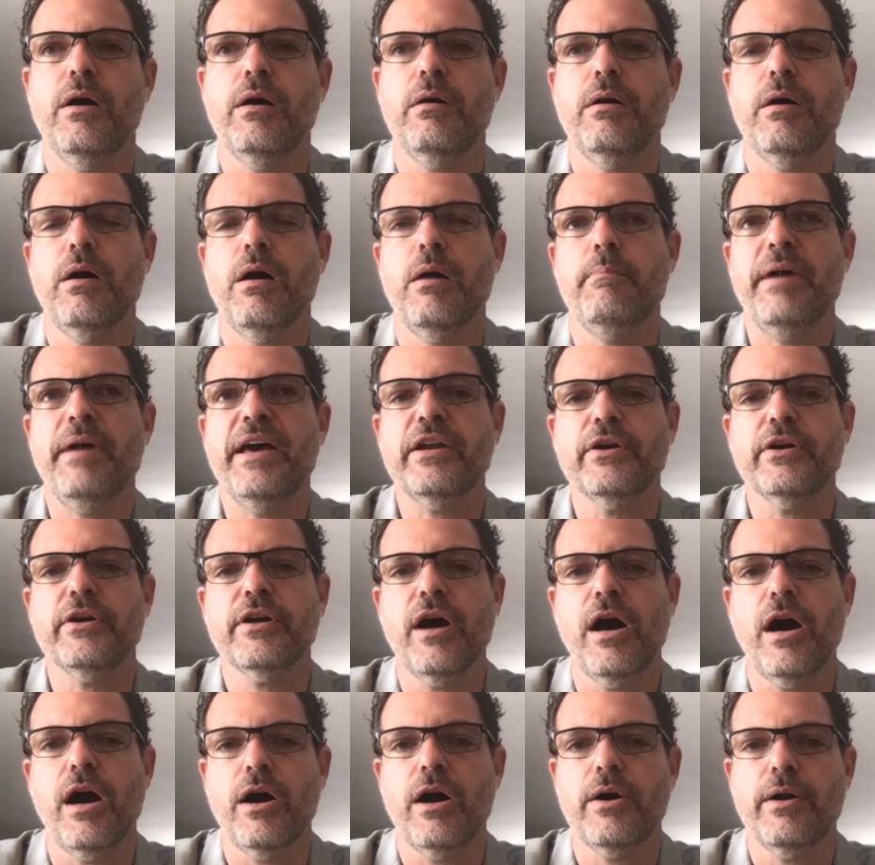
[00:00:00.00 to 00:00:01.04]
a better
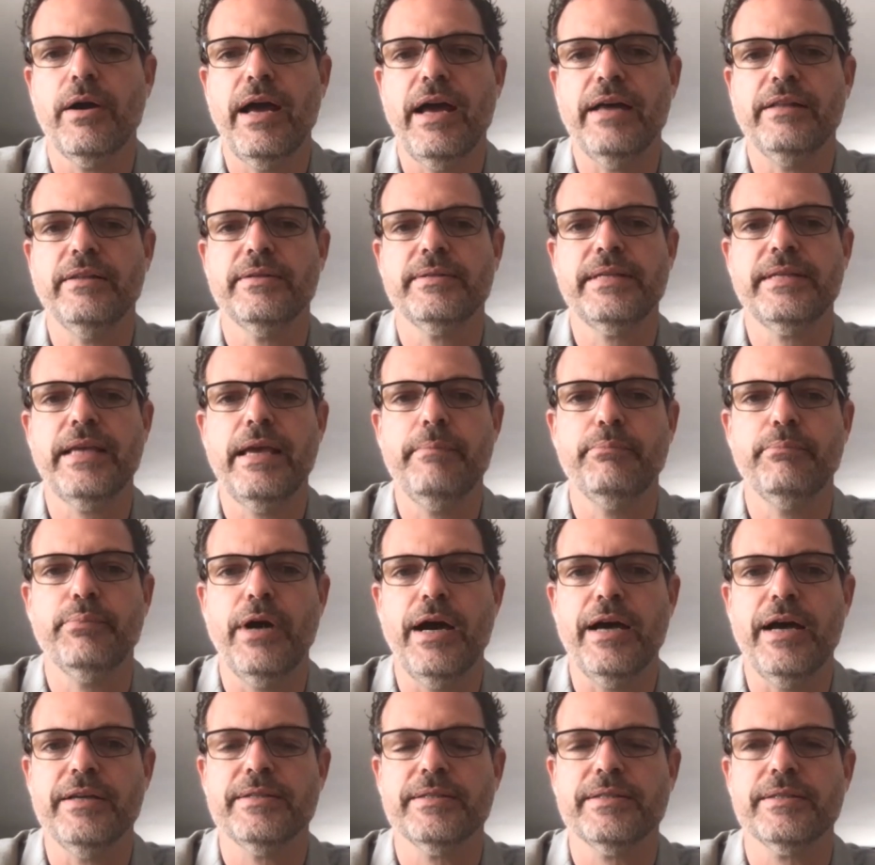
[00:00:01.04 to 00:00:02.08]
car at the same
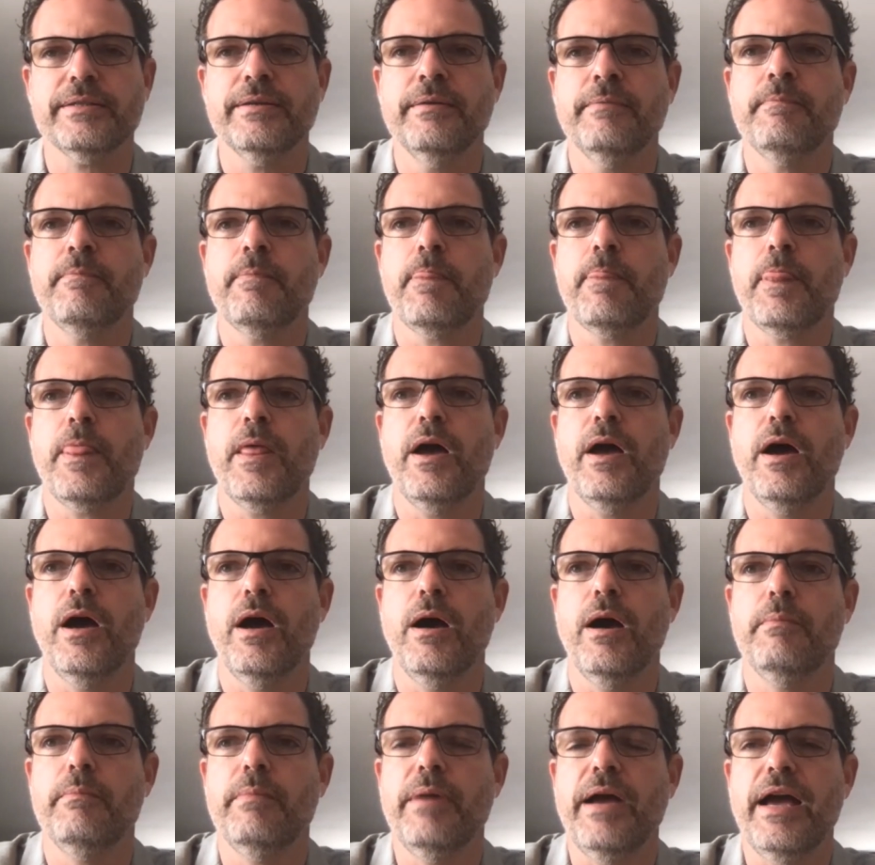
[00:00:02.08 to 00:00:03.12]
price,
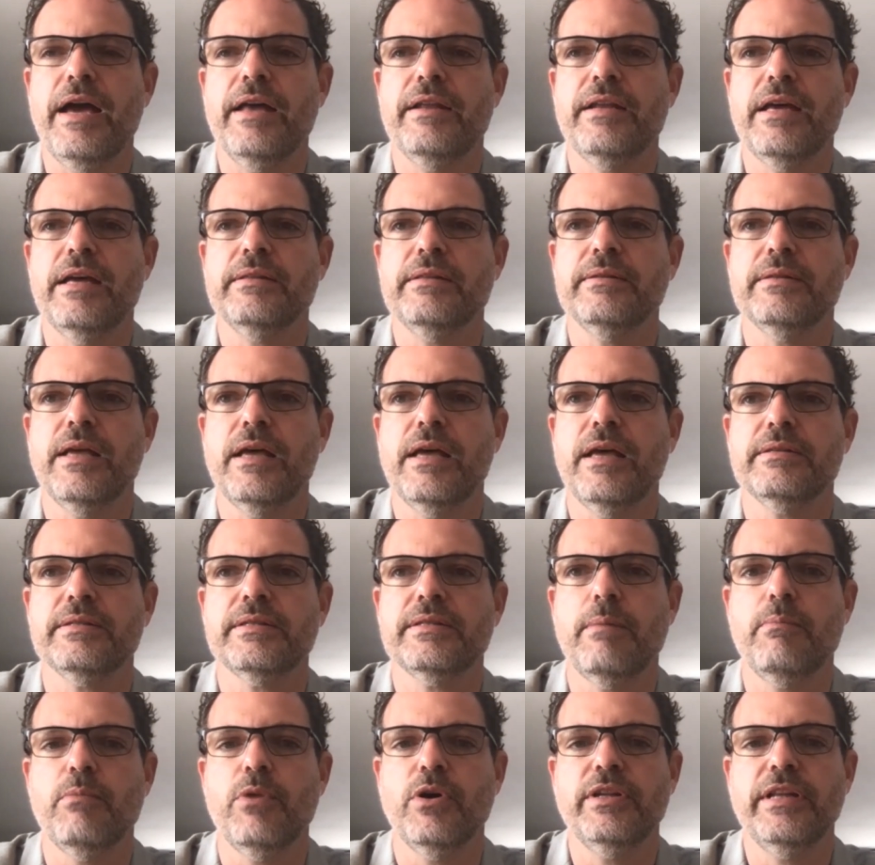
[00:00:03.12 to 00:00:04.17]
and
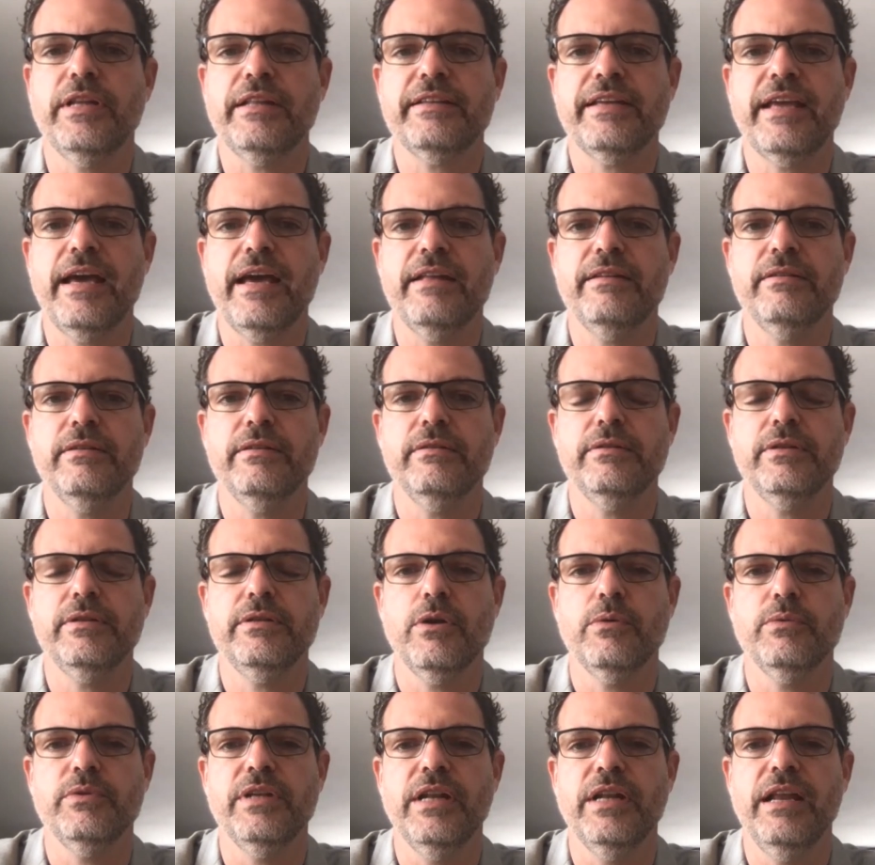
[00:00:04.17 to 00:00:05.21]
someone that can
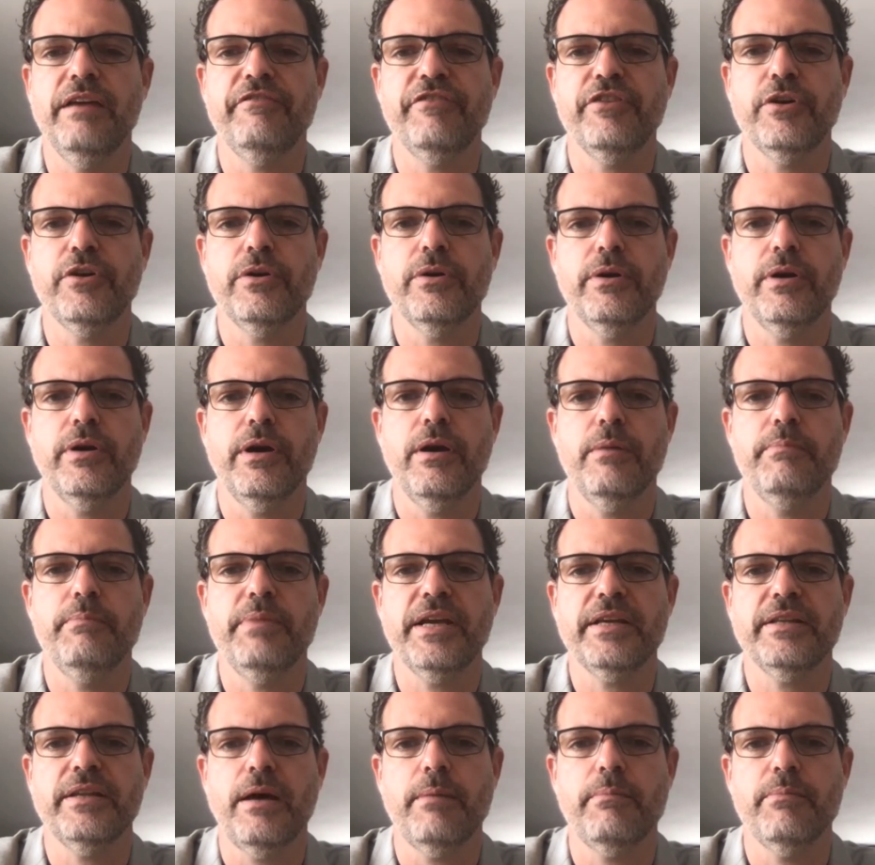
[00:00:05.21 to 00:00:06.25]
deliver
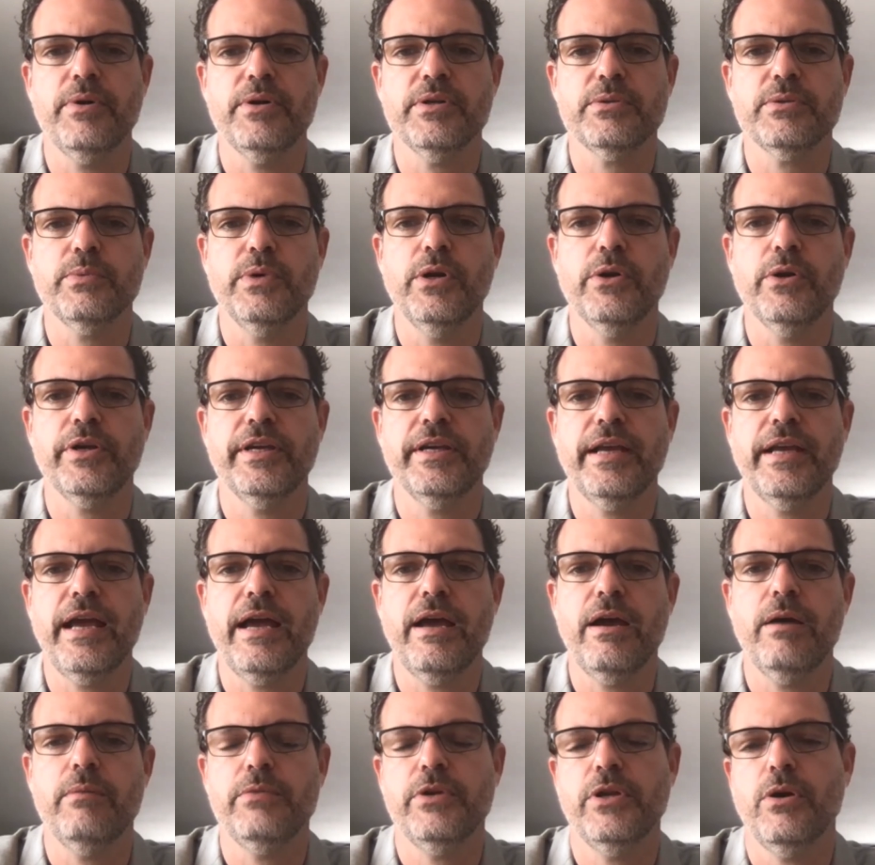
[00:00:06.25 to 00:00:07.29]
big numbers. We're looking
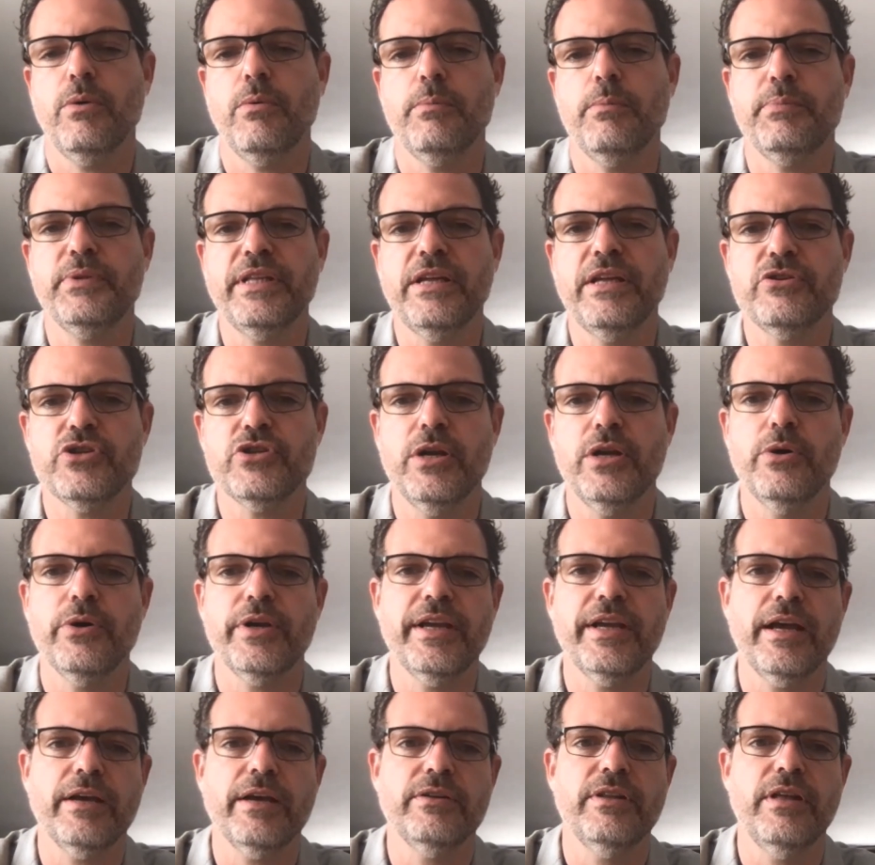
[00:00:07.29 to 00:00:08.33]
at we're potentially
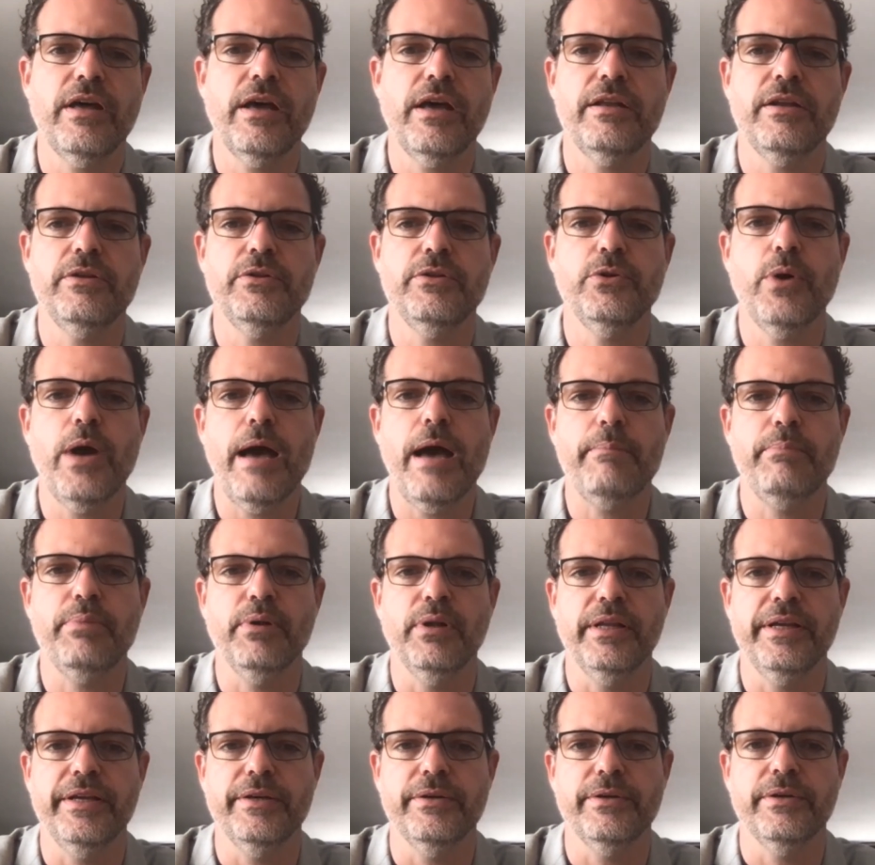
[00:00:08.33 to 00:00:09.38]
looking at a new
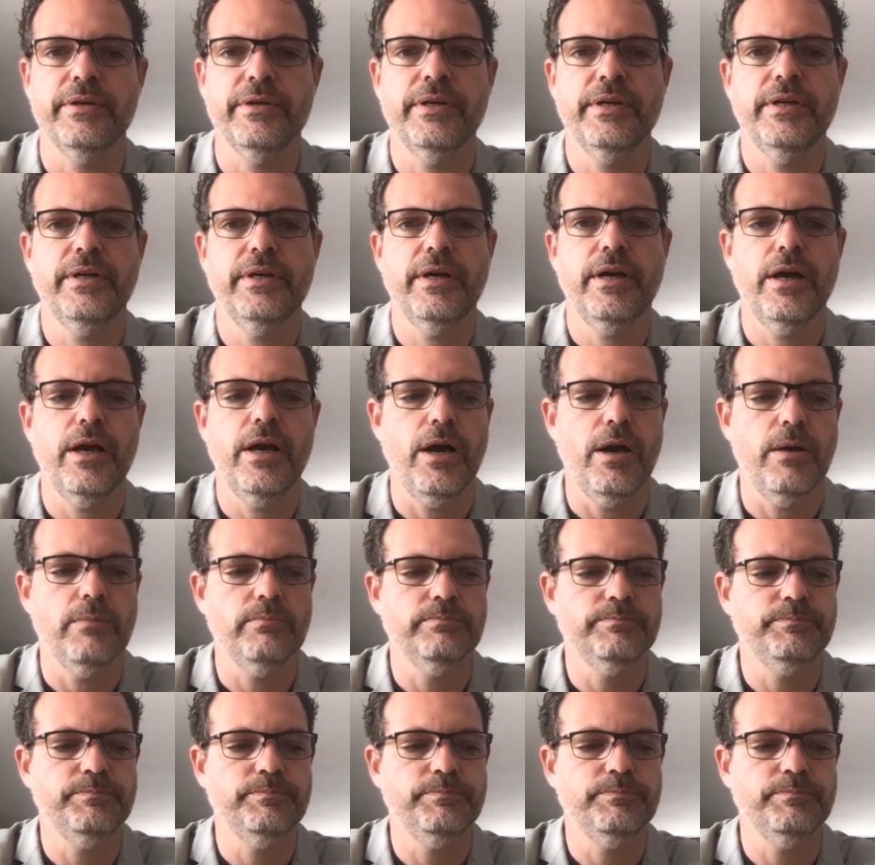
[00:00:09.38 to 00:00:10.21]
Apple here. I